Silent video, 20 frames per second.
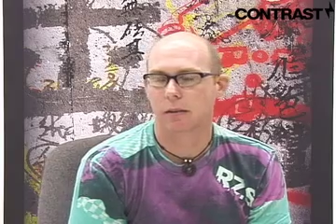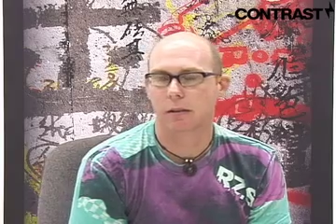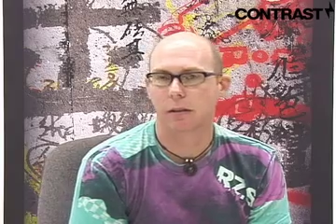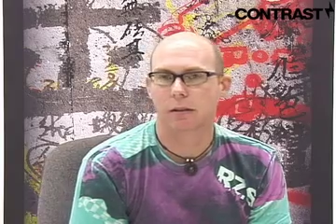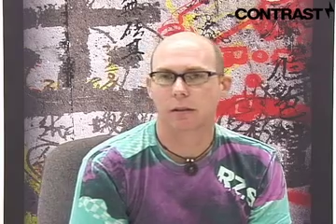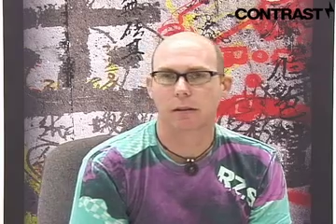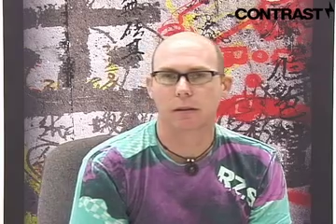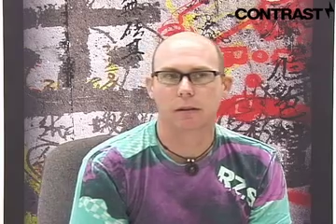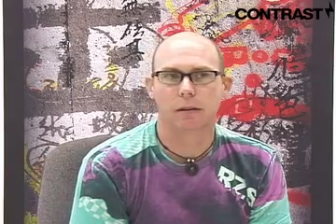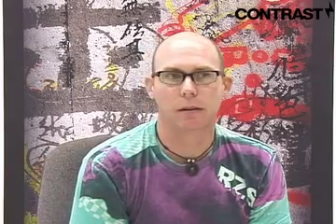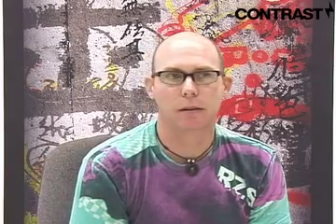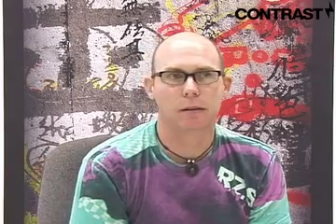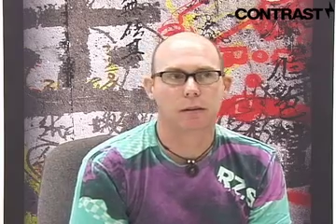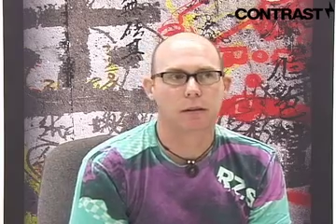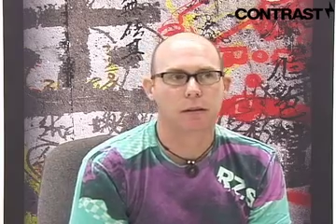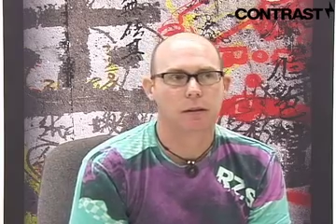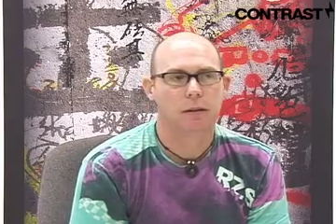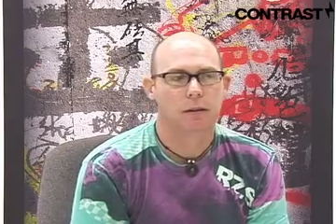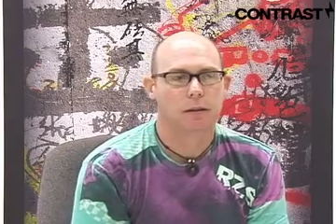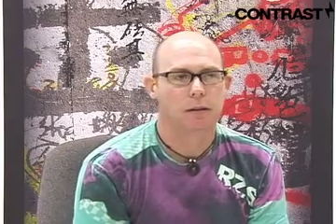I
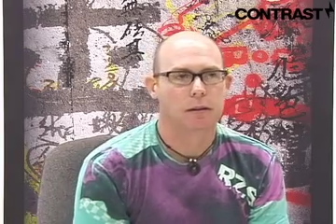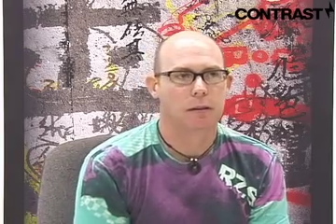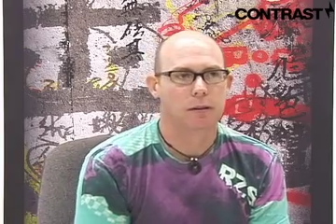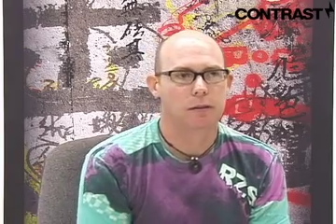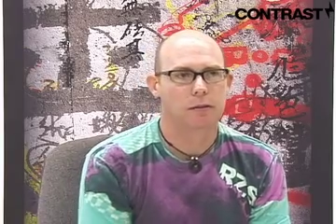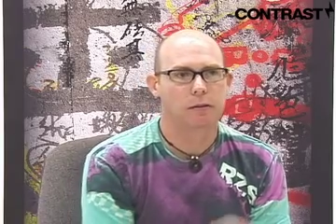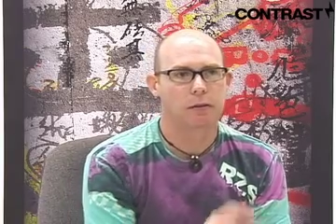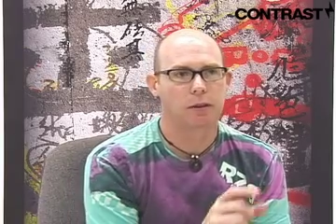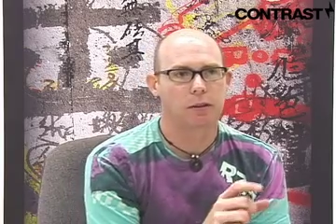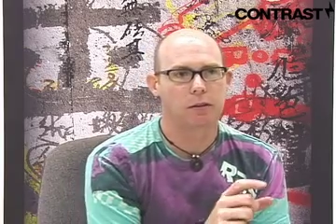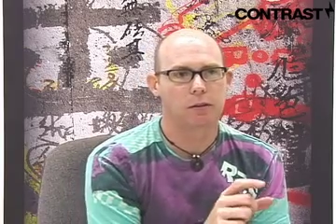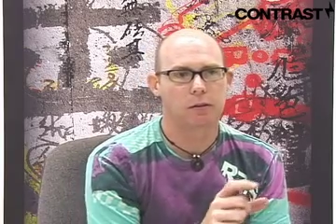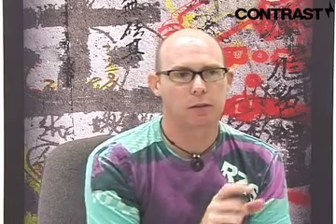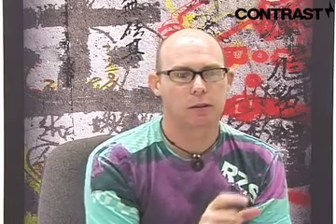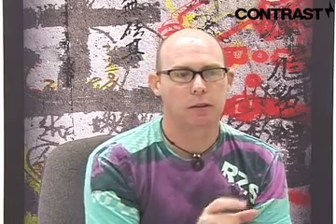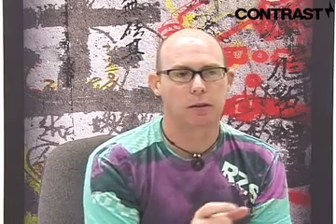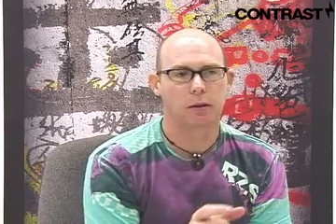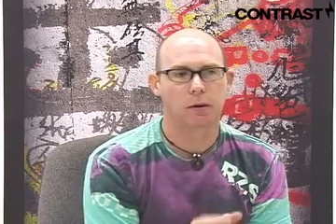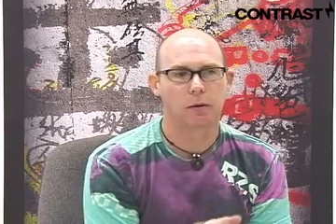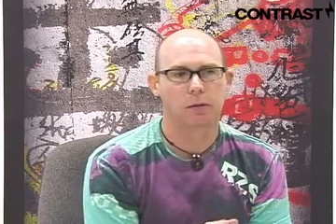used to
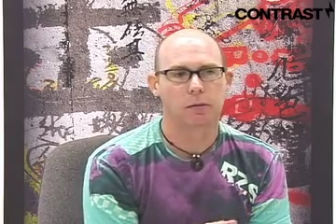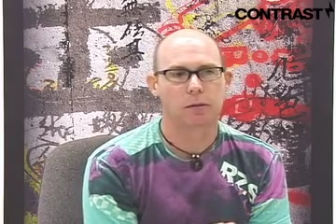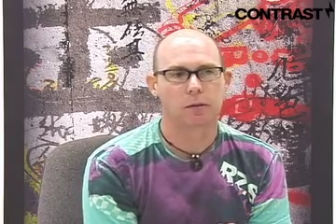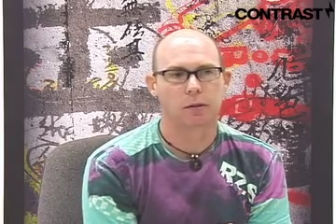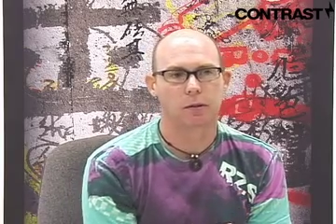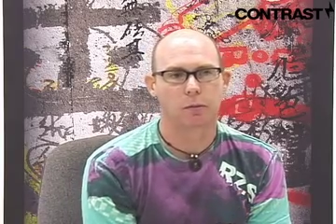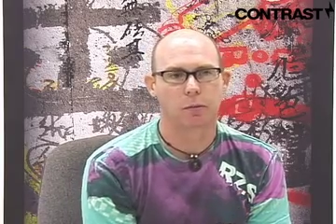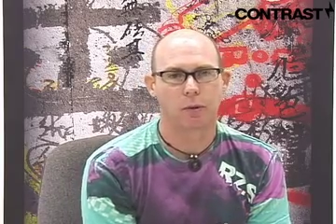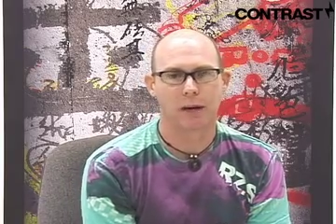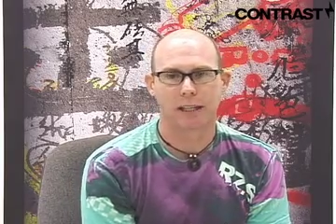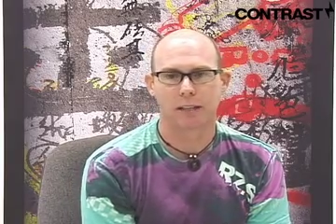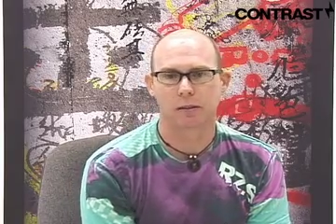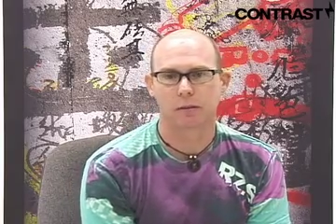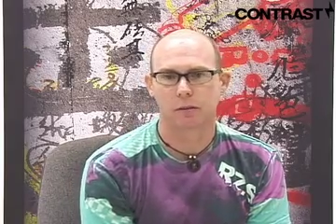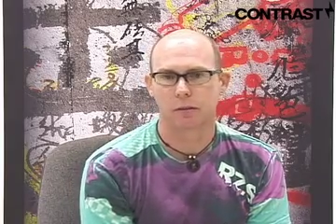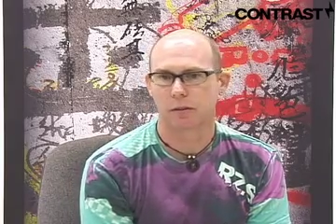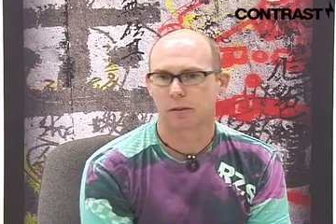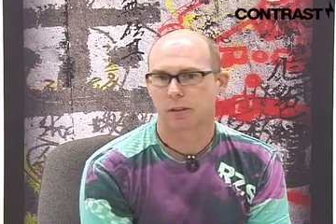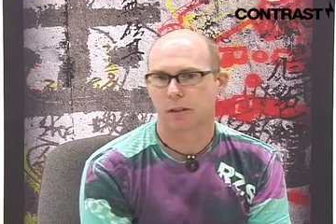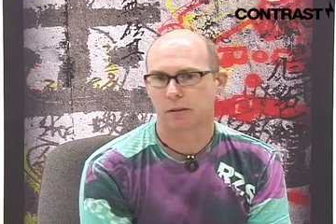go to the
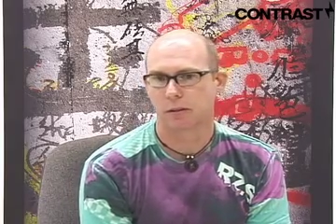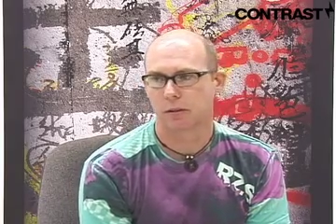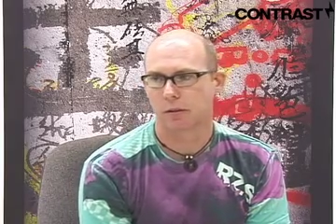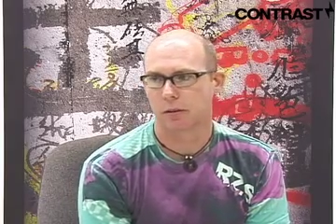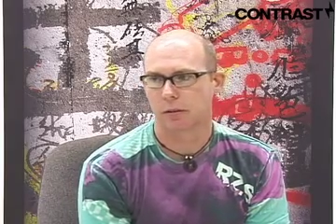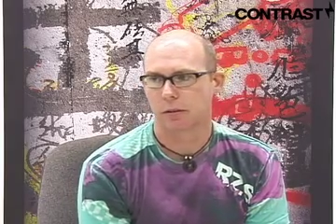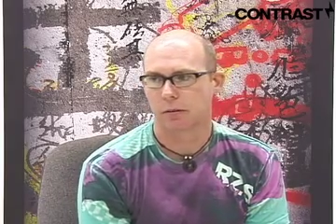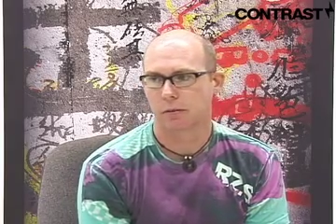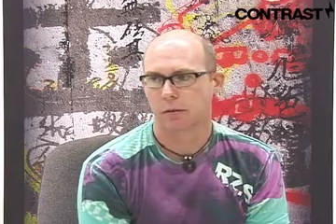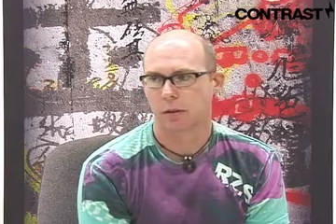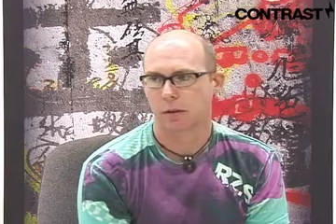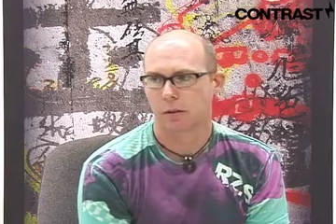Wexner Center.